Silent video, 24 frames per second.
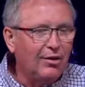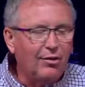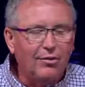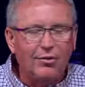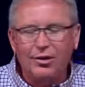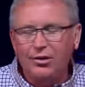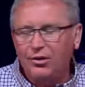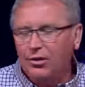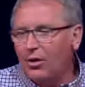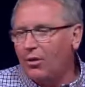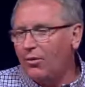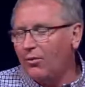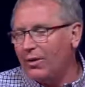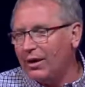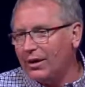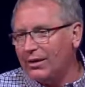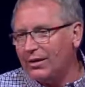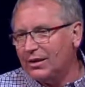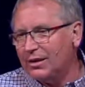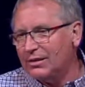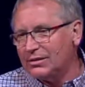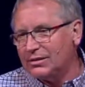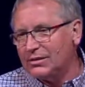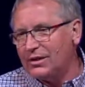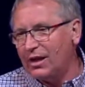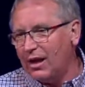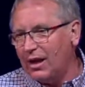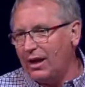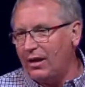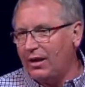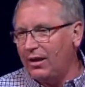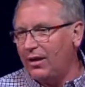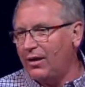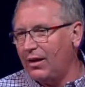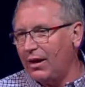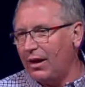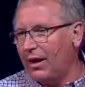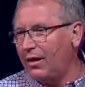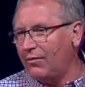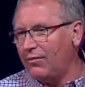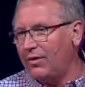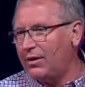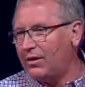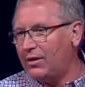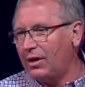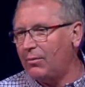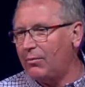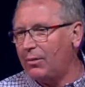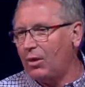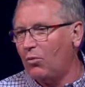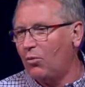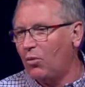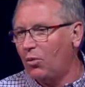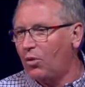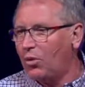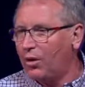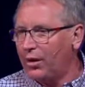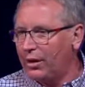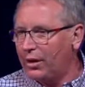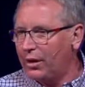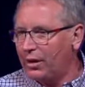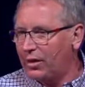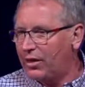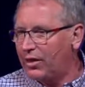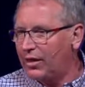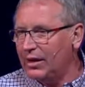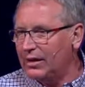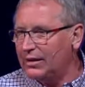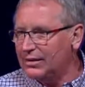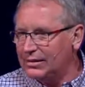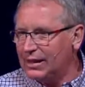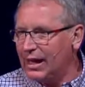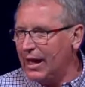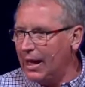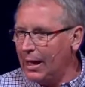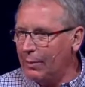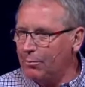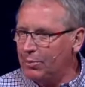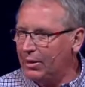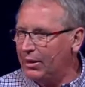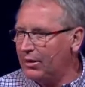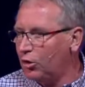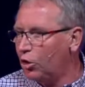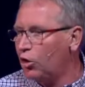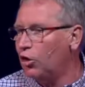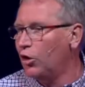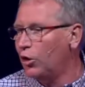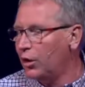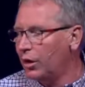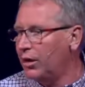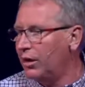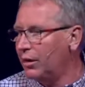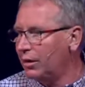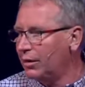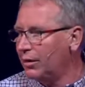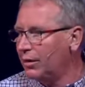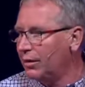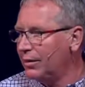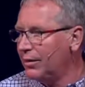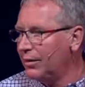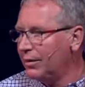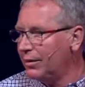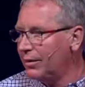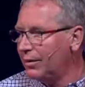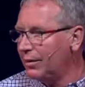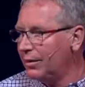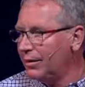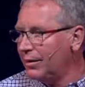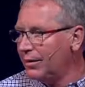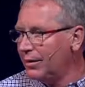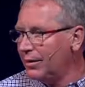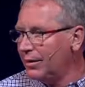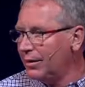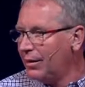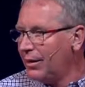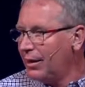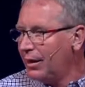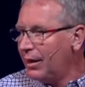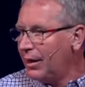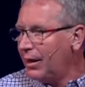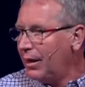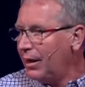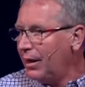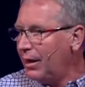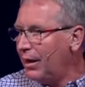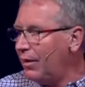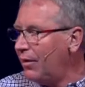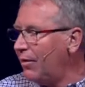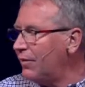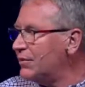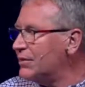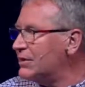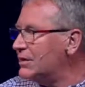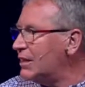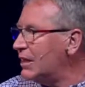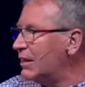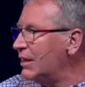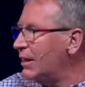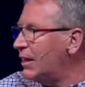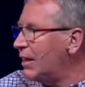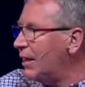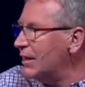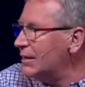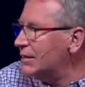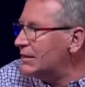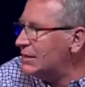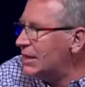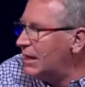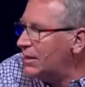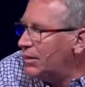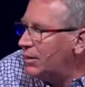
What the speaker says: you know what, this tie, every time I wore it, things happened good. And all of a sudden, God said